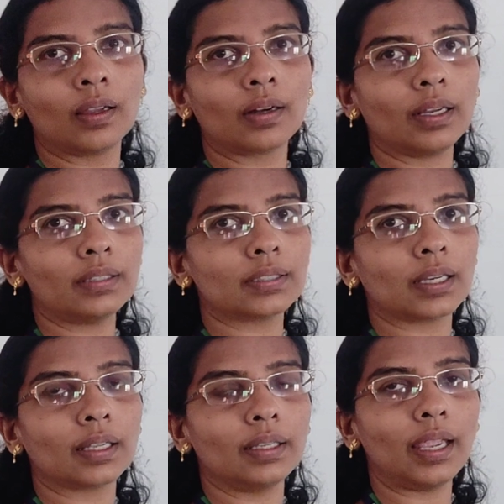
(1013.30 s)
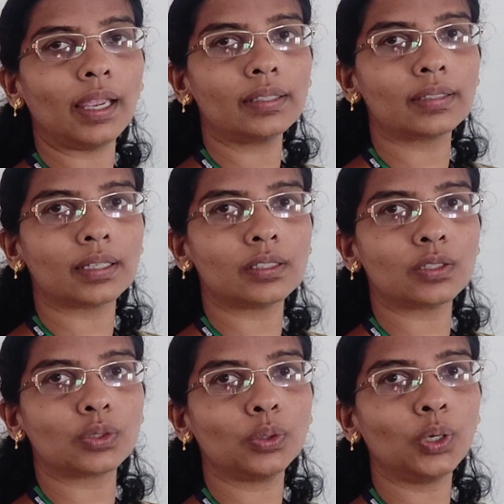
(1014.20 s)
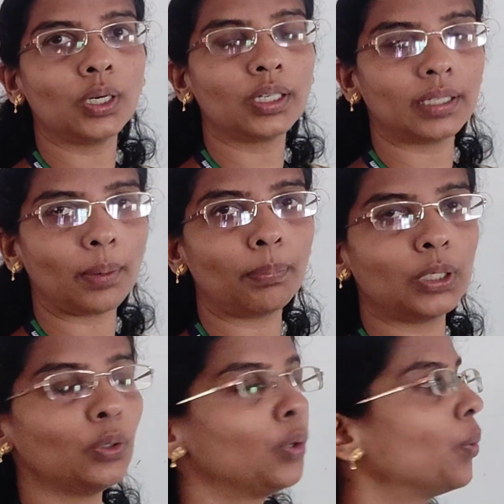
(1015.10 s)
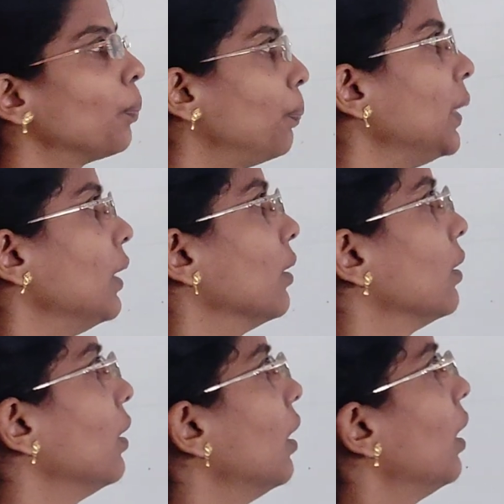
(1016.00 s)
Right? A tends to W B.